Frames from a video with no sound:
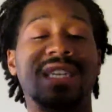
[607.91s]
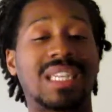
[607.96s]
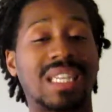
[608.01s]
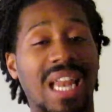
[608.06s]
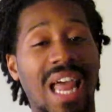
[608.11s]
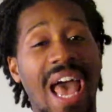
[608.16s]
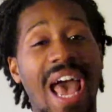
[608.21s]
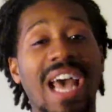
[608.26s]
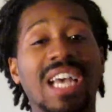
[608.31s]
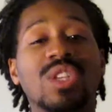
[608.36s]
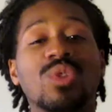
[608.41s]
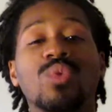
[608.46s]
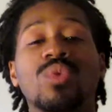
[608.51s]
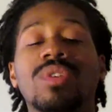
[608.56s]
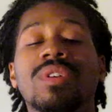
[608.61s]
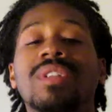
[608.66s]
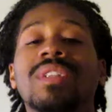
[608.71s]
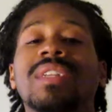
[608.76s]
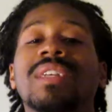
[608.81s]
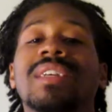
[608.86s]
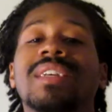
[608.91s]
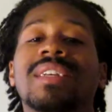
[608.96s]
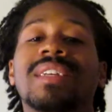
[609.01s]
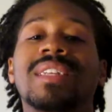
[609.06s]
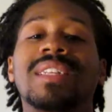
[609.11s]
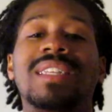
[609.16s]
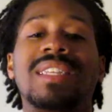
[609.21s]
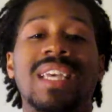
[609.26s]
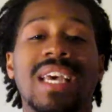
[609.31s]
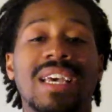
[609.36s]
last one
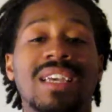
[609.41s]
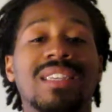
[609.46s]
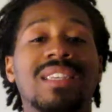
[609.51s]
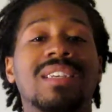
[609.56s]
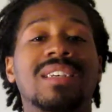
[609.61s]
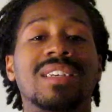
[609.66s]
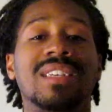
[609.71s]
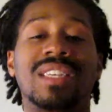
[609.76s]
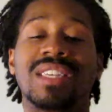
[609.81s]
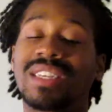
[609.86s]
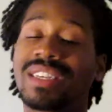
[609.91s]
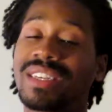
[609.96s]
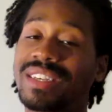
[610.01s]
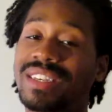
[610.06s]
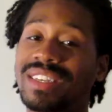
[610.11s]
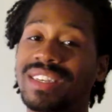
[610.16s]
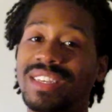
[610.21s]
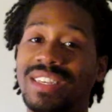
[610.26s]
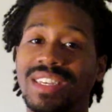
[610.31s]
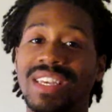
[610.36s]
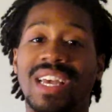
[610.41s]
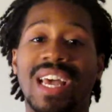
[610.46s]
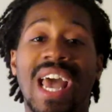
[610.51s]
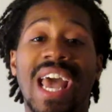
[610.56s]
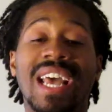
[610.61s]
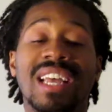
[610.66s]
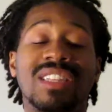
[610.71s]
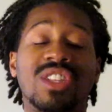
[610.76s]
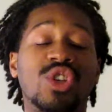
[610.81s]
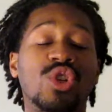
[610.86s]
takes us
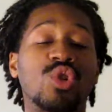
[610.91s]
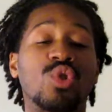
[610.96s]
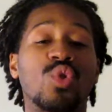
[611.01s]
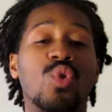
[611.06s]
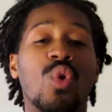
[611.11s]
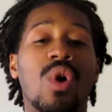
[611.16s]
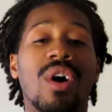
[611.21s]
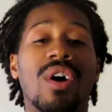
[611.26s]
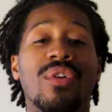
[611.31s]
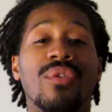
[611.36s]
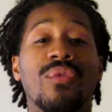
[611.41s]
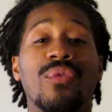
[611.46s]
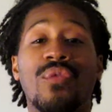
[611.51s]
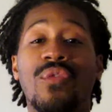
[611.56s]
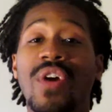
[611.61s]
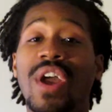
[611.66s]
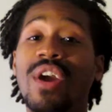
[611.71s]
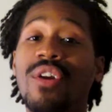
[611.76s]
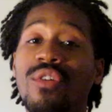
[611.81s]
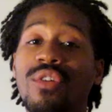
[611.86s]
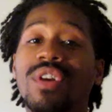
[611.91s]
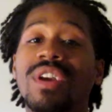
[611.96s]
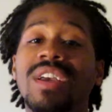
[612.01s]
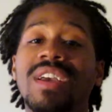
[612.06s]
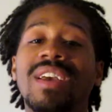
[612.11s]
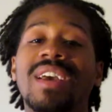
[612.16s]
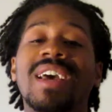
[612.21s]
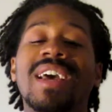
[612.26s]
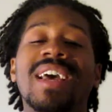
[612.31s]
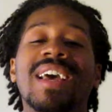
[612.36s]
into a
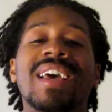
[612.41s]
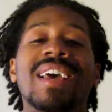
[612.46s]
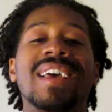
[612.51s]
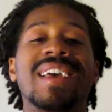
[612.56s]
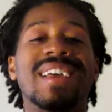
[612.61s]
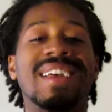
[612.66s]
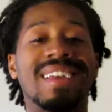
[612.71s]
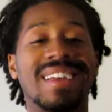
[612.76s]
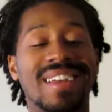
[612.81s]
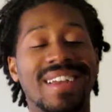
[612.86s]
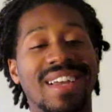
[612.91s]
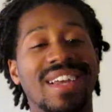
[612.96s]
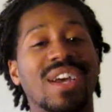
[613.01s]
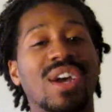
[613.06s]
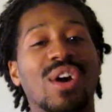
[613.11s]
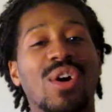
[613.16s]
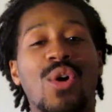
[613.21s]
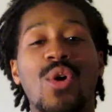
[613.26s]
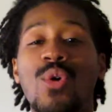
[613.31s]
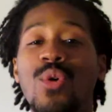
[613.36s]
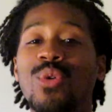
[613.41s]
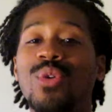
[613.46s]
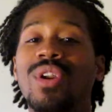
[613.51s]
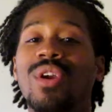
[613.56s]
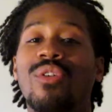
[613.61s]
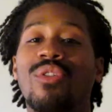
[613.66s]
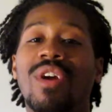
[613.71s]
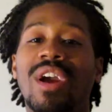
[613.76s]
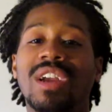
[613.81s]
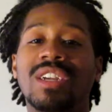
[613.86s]
very cool
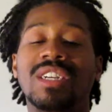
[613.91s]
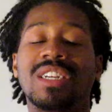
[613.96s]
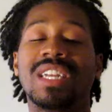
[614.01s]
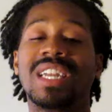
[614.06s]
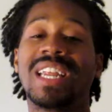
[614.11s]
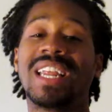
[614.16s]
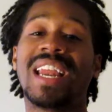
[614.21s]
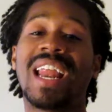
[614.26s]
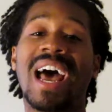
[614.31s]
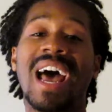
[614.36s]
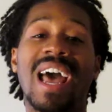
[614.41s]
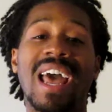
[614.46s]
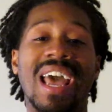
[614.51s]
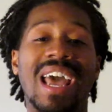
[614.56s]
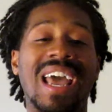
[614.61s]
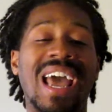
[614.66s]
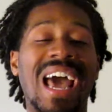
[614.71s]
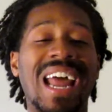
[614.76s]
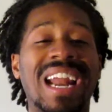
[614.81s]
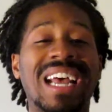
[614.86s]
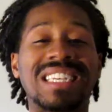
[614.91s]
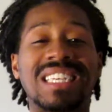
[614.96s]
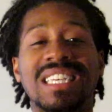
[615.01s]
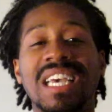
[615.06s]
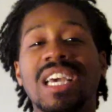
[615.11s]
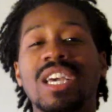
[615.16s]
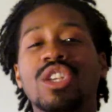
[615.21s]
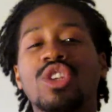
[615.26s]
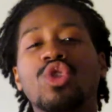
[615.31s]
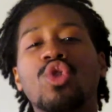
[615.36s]
direction. And I
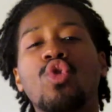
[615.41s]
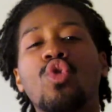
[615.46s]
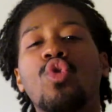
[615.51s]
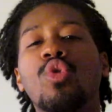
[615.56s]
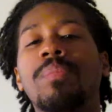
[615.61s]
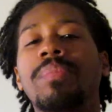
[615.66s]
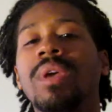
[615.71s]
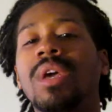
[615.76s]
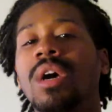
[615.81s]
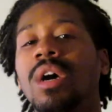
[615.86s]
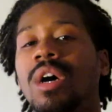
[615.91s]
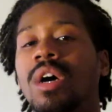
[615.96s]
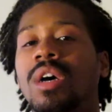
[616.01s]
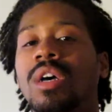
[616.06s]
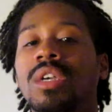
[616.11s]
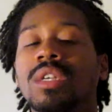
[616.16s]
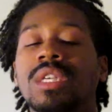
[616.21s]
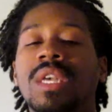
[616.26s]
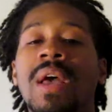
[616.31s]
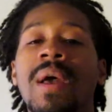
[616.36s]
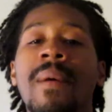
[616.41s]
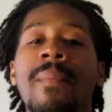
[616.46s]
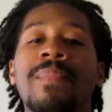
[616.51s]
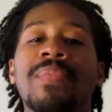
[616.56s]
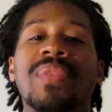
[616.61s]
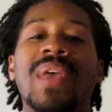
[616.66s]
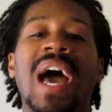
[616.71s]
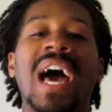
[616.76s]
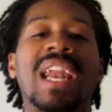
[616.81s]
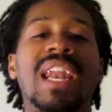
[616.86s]
say it's cool because
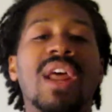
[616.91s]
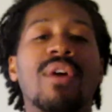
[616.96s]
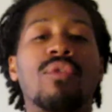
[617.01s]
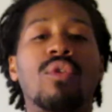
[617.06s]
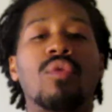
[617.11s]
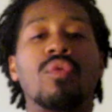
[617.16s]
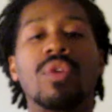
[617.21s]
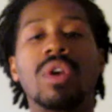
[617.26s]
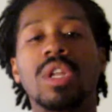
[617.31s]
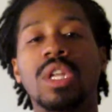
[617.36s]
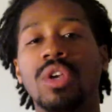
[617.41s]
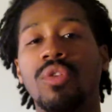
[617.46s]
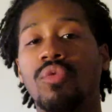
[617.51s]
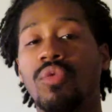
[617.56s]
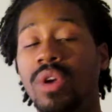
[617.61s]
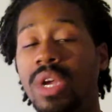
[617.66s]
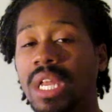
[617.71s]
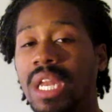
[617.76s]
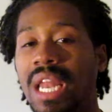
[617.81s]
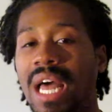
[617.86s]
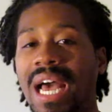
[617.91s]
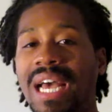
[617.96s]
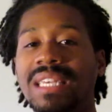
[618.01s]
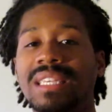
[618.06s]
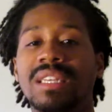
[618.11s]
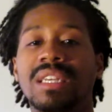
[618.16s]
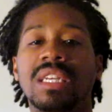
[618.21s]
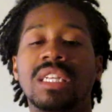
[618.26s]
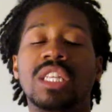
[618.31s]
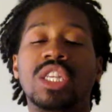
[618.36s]
I never really
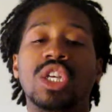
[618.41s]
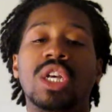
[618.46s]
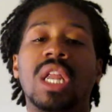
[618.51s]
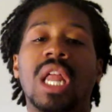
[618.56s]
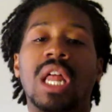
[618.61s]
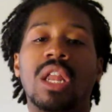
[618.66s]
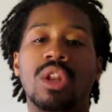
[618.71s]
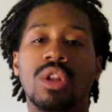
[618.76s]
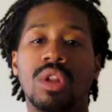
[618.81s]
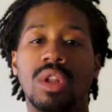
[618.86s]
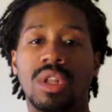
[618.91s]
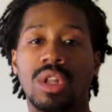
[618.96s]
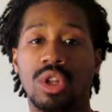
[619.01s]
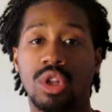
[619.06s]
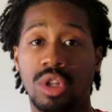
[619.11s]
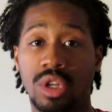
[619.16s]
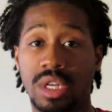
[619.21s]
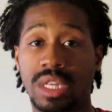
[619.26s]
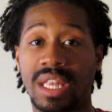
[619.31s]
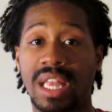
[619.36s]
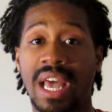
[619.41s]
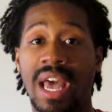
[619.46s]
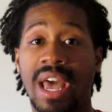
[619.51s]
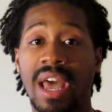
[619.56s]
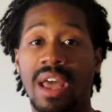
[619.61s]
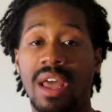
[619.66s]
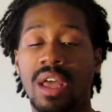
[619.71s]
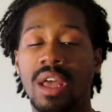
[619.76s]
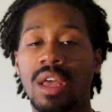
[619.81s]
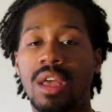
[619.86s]
realized it until I looked
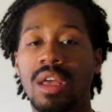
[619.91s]
at